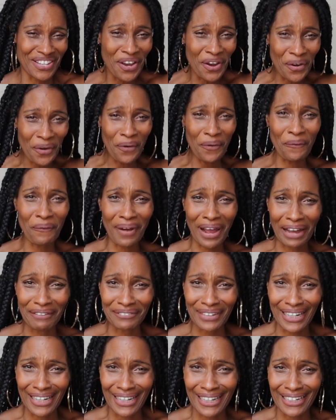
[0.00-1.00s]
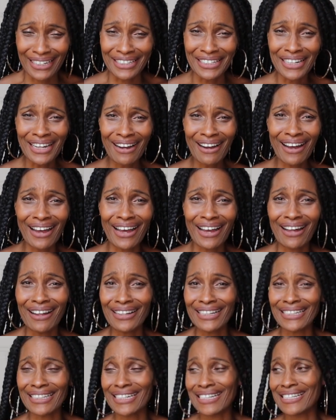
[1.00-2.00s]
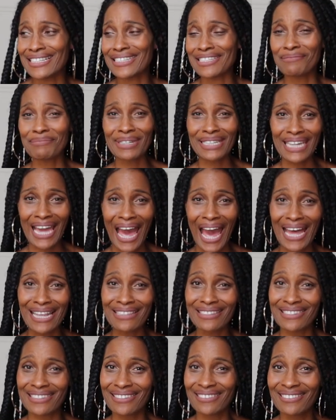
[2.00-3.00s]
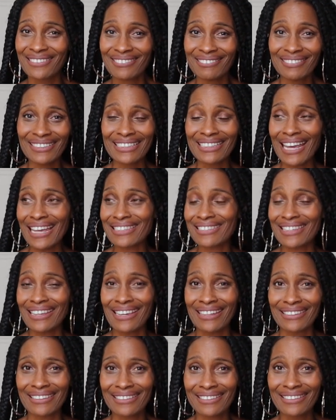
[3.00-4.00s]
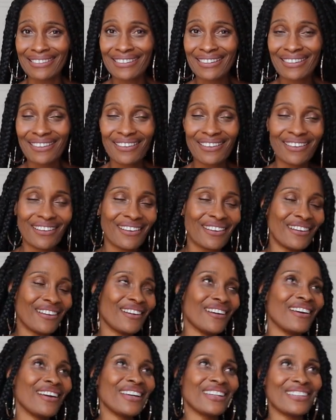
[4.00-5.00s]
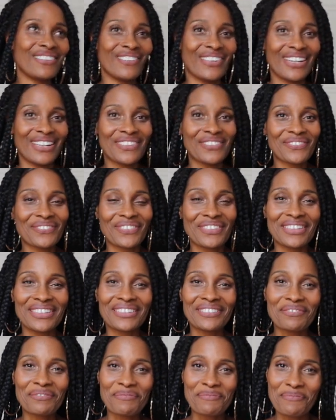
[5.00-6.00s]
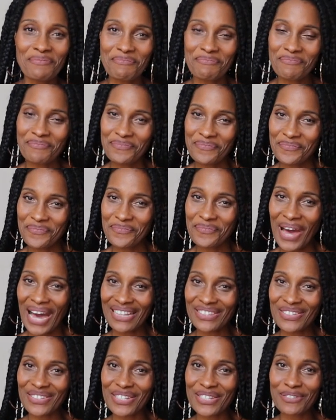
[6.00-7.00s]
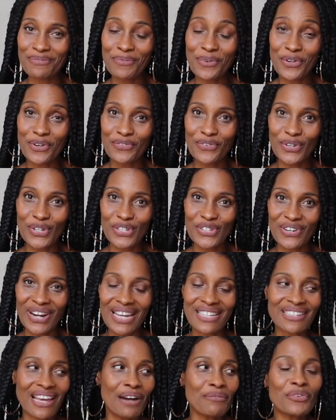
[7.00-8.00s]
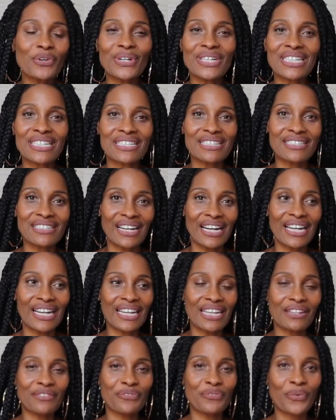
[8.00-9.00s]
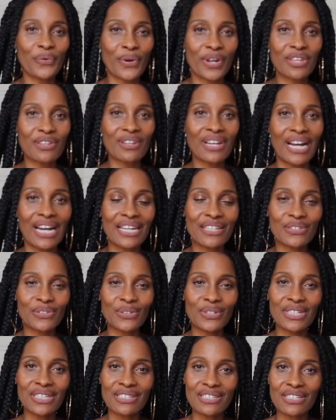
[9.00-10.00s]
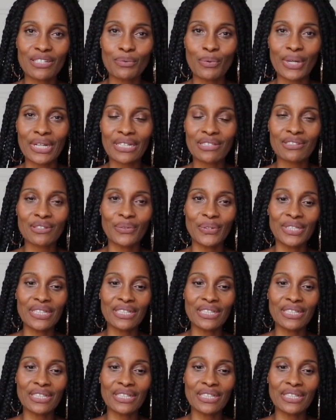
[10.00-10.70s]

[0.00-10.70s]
who am I? all I need is some cats and that's it anyway back to this beautiful dress I'm going to style it for you guys so you can see what it's going